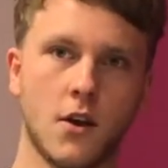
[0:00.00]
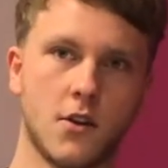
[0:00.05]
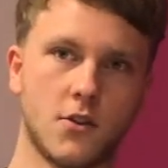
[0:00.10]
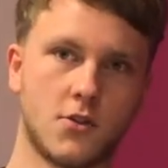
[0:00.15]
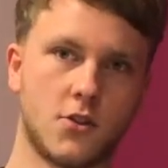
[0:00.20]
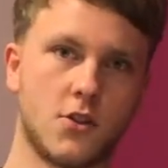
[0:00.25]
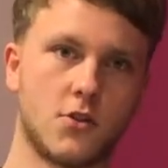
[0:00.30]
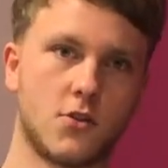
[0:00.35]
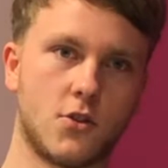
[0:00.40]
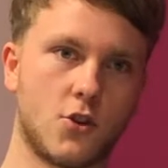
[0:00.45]

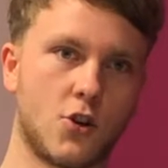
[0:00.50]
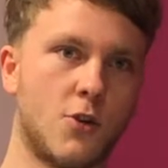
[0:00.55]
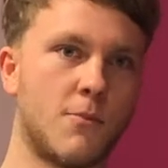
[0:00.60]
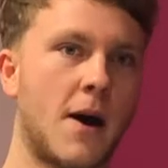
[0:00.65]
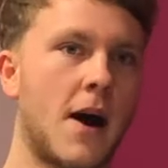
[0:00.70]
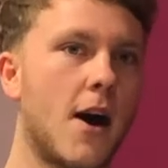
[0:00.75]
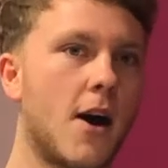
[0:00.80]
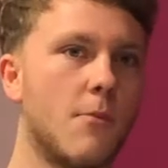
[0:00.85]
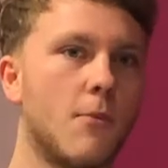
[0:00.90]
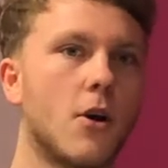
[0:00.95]
So to come
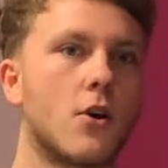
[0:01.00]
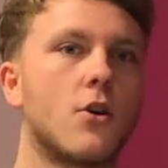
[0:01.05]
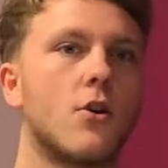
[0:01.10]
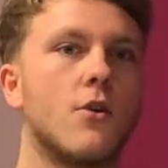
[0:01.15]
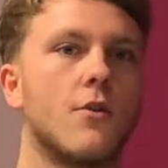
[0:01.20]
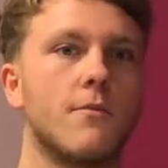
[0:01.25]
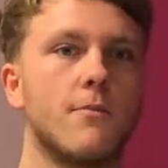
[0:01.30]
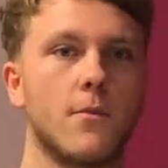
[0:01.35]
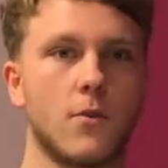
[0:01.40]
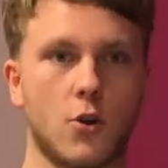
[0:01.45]
out of
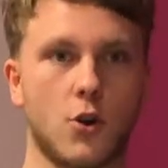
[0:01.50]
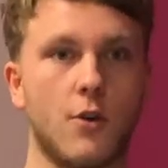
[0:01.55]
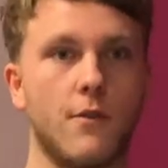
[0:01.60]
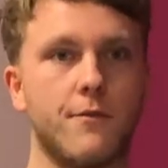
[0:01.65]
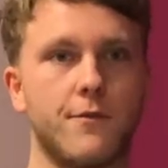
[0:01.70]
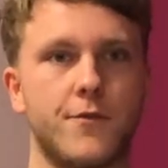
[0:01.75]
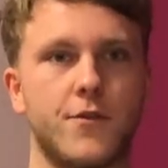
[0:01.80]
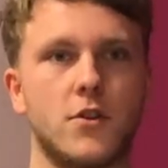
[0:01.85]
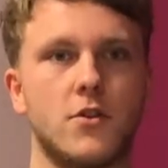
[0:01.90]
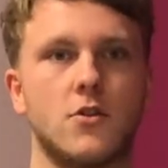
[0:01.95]
my
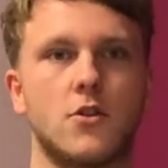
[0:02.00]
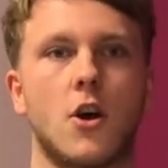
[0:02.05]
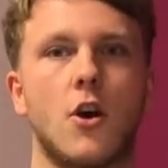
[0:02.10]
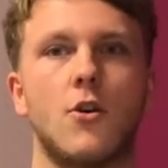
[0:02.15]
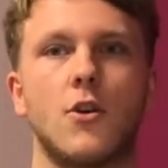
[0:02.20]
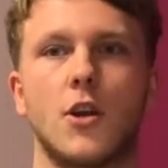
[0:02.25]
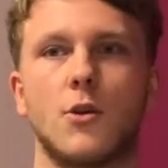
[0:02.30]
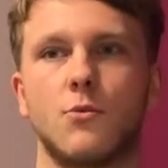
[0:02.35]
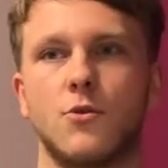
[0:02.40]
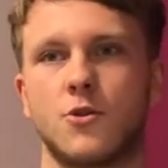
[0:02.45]
comfort
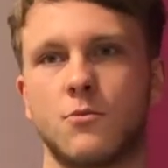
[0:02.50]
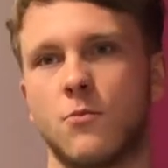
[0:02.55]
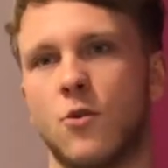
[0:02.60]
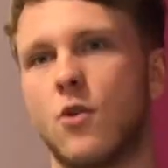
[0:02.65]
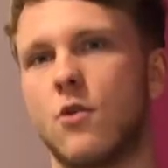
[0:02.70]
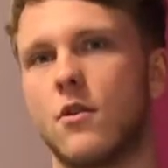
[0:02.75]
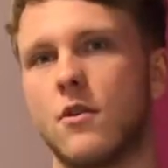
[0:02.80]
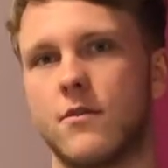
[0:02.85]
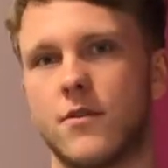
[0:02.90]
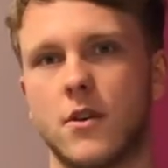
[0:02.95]
zone, it was
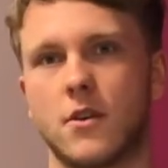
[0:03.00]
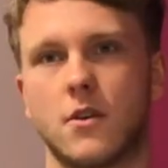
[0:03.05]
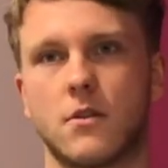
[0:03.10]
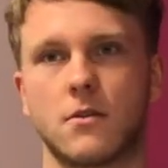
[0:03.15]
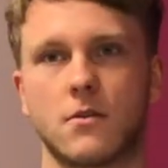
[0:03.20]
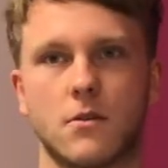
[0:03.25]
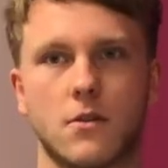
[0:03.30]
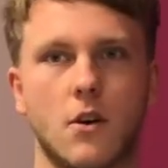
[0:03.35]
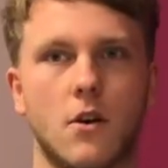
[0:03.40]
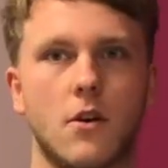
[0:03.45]
more of
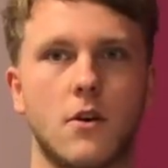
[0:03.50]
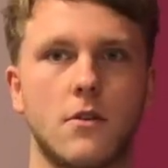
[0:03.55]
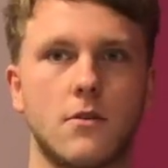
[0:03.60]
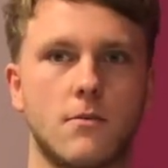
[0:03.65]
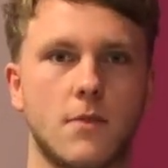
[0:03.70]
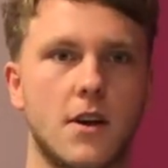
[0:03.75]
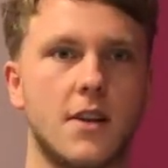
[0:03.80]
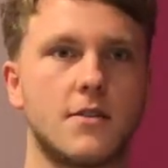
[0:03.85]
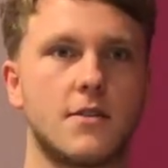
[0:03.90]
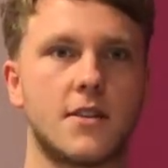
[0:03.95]
a
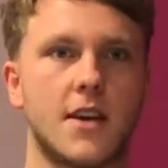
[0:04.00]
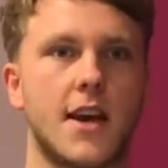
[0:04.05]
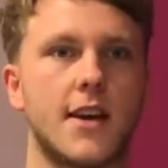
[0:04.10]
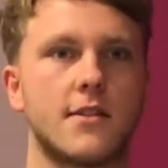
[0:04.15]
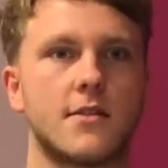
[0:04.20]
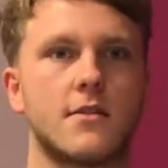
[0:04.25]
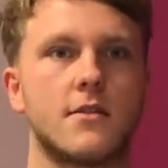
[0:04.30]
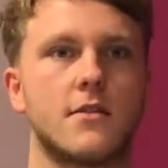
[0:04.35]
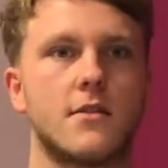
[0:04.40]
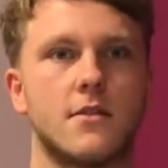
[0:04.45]

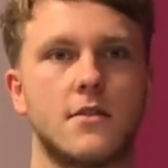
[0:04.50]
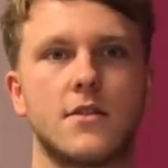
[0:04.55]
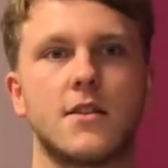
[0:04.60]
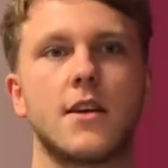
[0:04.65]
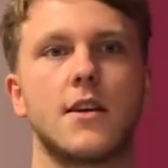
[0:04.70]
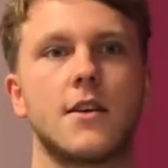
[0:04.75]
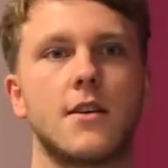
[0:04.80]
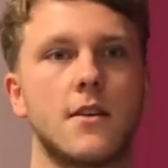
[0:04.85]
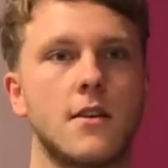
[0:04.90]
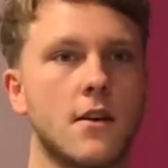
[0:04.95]
test to
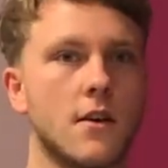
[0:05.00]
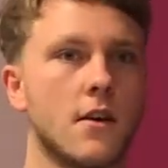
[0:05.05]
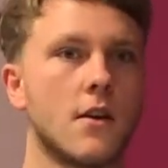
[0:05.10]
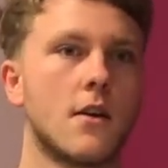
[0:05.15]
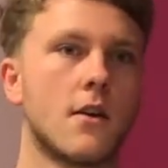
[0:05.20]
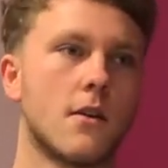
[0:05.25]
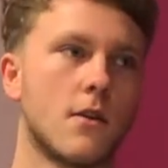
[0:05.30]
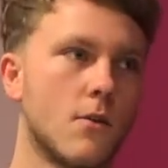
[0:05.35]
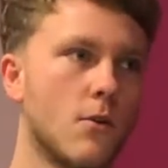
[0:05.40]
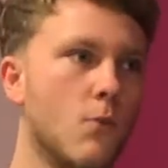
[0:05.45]
see
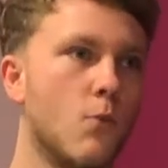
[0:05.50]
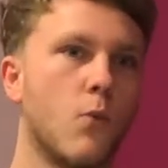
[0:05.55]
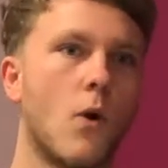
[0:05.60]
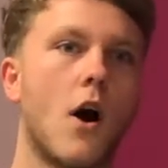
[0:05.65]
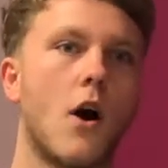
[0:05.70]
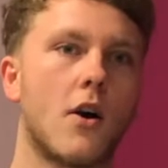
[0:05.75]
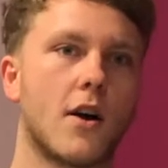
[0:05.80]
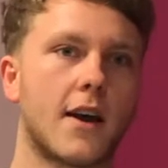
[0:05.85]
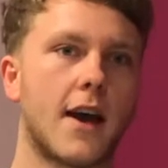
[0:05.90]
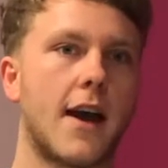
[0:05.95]

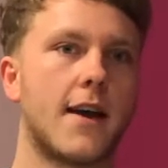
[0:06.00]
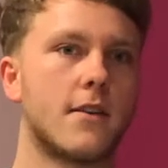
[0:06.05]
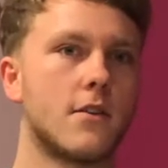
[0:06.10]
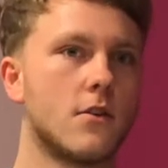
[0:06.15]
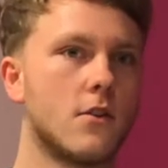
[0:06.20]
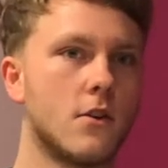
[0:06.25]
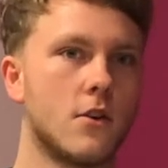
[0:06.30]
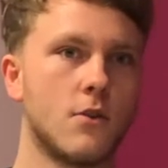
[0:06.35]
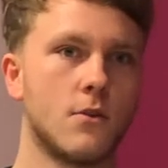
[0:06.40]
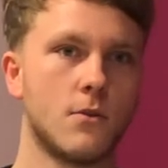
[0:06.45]
what I
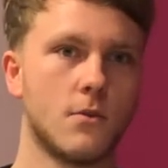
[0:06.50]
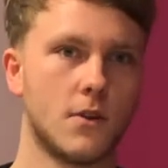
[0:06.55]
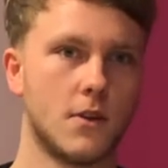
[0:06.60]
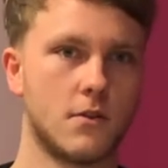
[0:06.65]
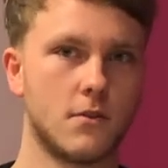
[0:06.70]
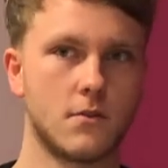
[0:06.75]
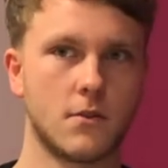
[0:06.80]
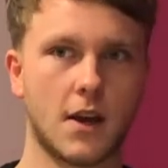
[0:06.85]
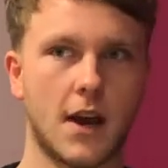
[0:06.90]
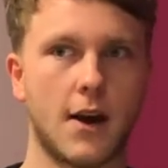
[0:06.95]
can do
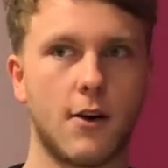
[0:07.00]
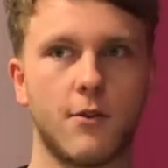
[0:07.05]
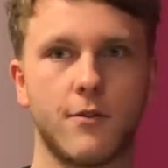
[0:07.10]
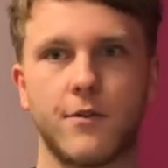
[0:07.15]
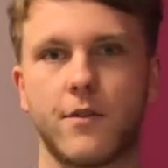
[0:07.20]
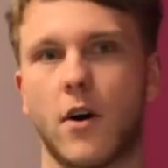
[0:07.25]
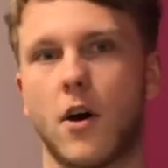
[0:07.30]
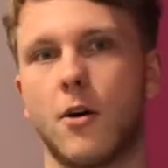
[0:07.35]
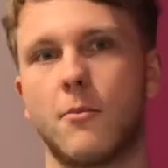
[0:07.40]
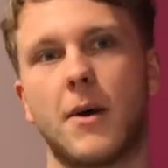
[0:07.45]
and how
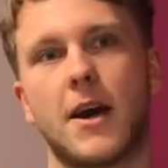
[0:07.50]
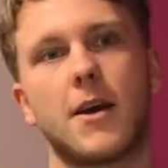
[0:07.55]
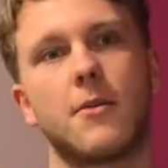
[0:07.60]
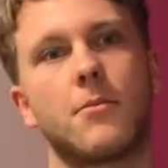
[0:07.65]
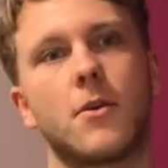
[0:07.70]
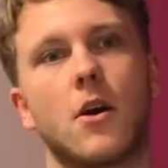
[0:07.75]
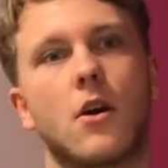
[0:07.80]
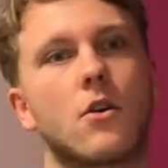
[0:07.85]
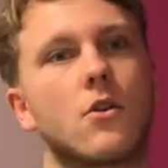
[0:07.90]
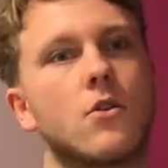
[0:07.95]
far
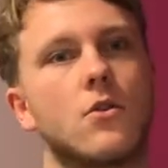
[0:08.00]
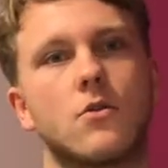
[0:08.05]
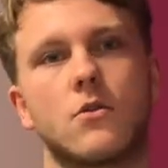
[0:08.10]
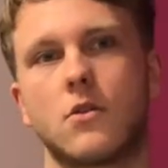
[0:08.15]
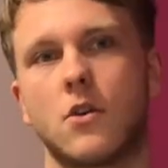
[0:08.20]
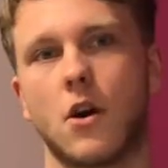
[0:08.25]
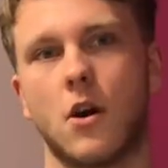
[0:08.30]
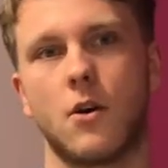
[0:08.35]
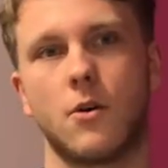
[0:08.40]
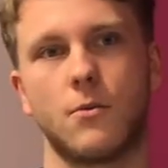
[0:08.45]
maybe I could
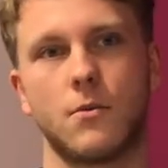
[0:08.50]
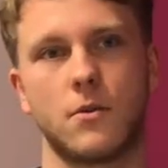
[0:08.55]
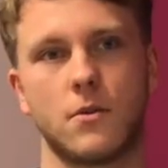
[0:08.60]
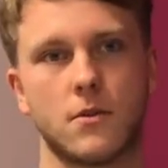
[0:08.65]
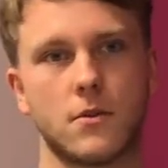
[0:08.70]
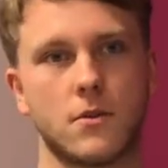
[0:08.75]
go.